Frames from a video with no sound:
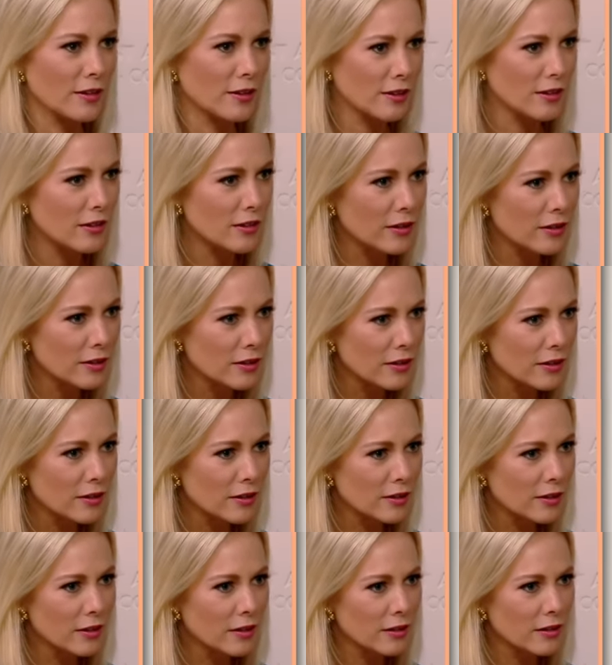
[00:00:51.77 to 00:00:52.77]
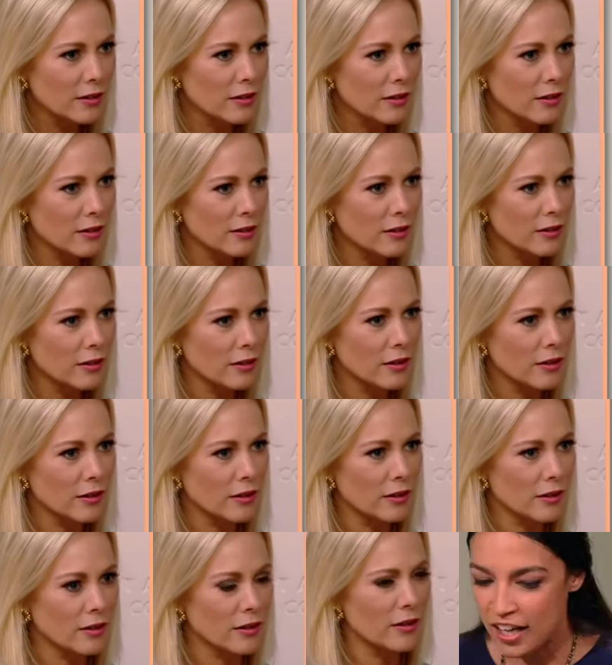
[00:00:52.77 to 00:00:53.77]
Yeah, I mean, I think I'd also just,
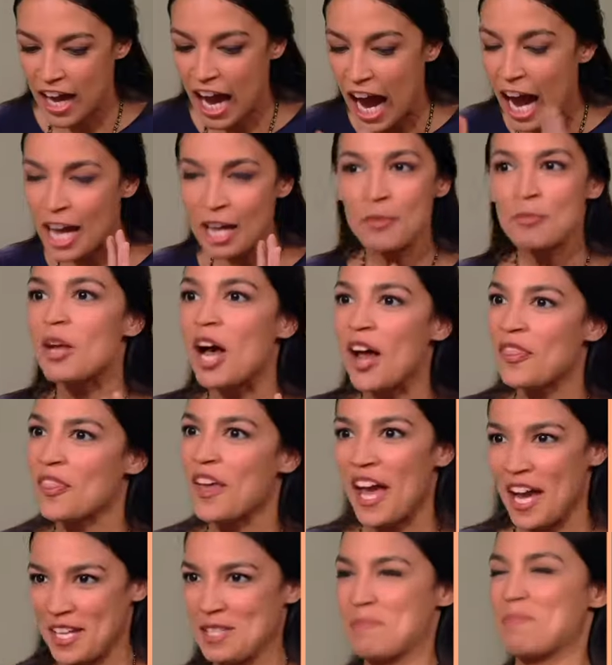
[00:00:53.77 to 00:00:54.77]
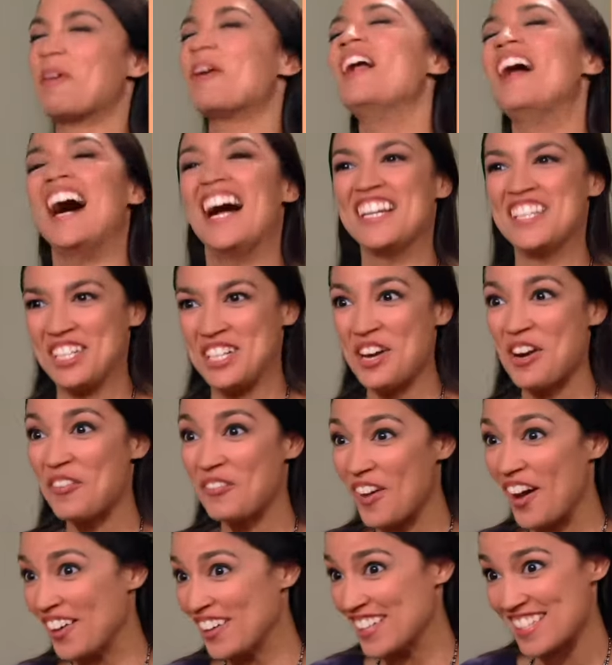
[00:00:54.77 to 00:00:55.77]
I am not the expert on
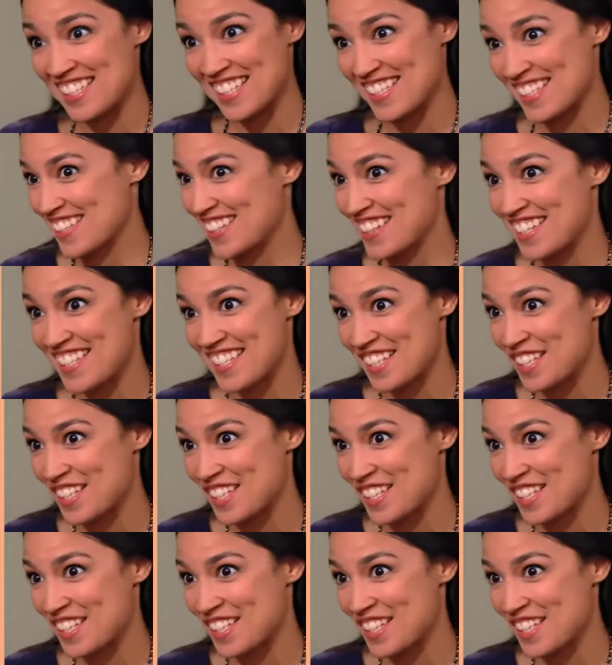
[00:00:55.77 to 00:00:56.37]
geopolitics on this